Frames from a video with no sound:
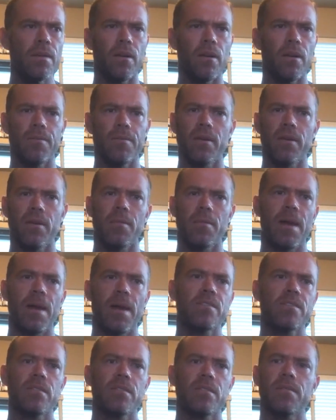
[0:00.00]
If you're in the
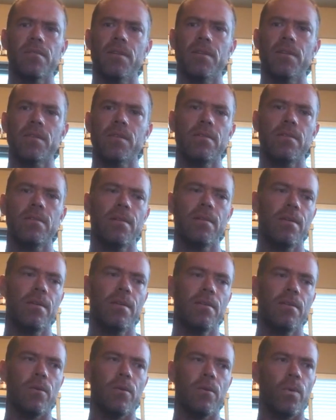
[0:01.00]
Masters division,
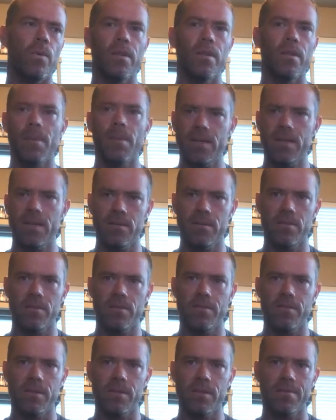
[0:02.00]
you won the Masters
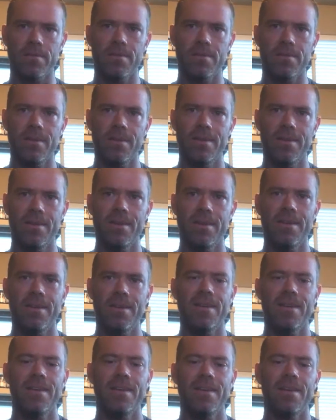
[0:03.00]
division.
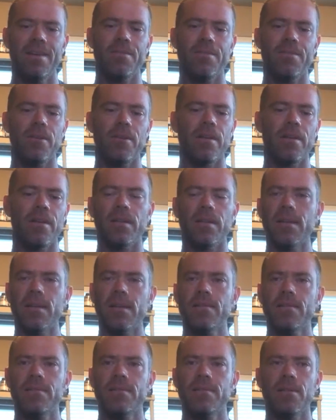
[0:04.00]
If you're an
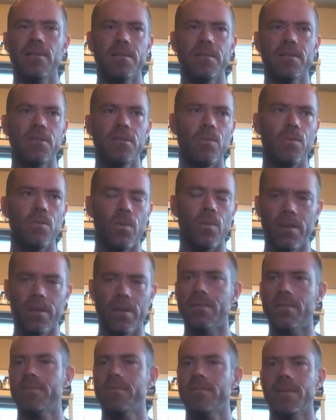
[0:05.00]
elite, you
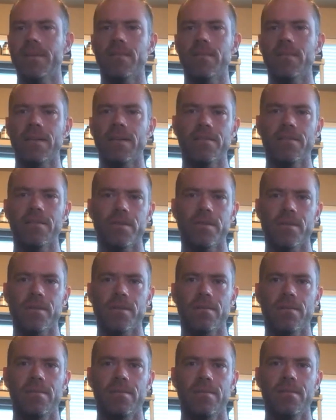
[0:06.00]
won the elite
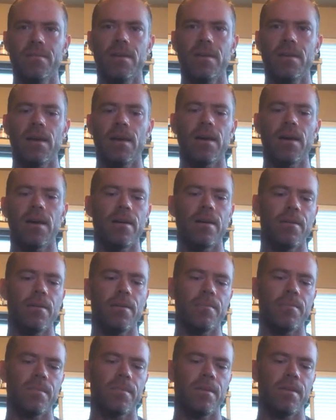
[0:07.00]
division.
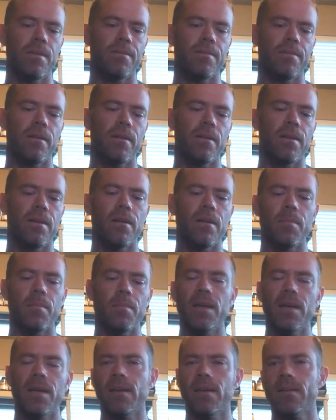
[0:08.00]
If you're an
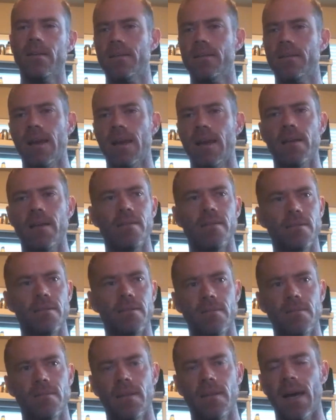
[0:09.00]
intermediate, now
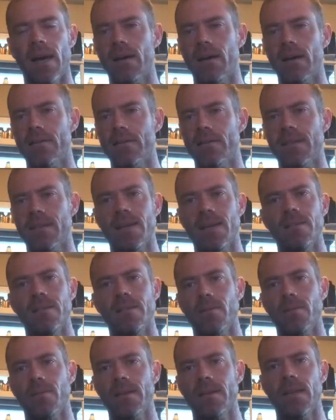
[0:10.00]
there's the iron sight and
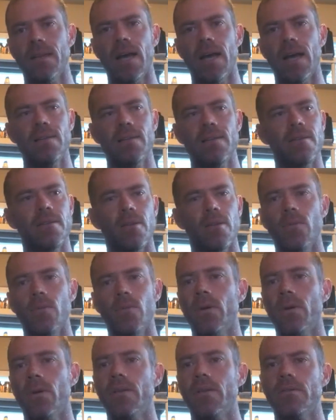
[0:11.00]
the red dot,
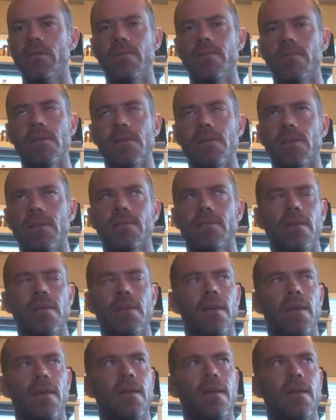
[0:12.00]
you won those divisions.